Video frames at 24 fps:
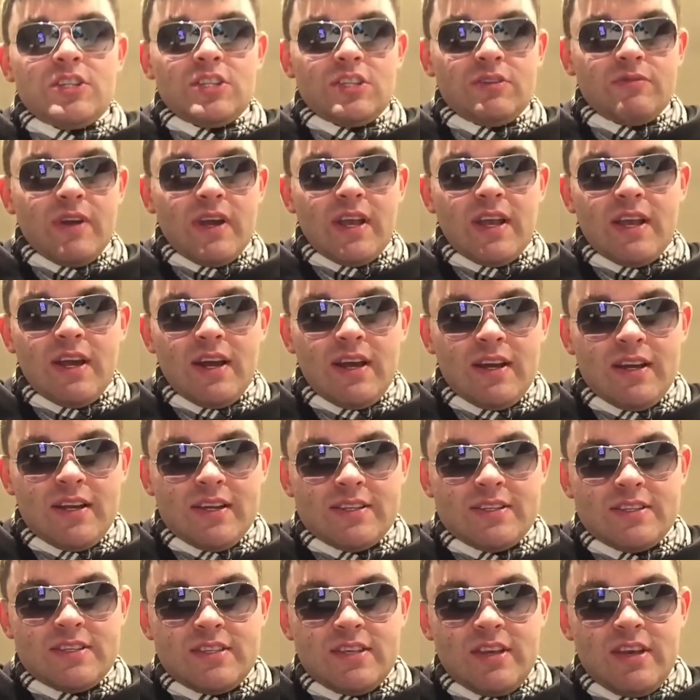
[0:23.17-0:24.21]

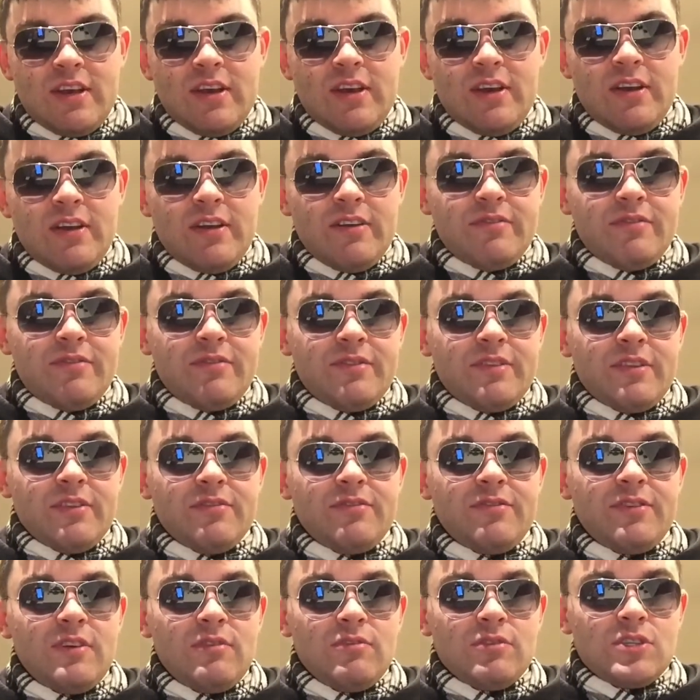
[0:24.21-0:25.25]
regards of the
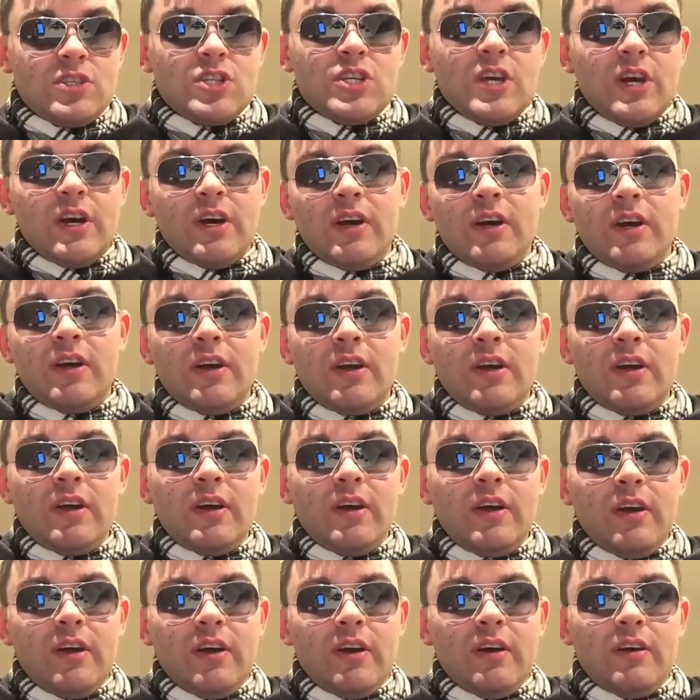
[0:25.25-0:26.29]
future
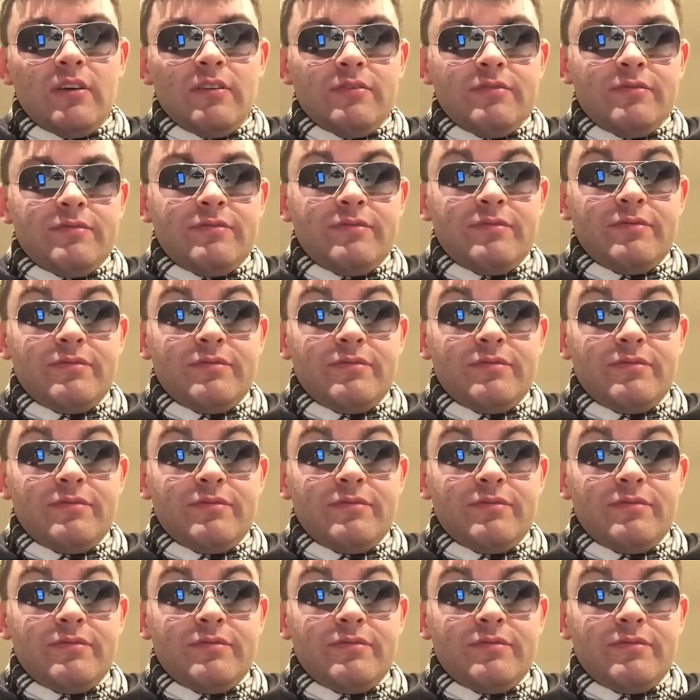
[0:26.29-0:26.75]
of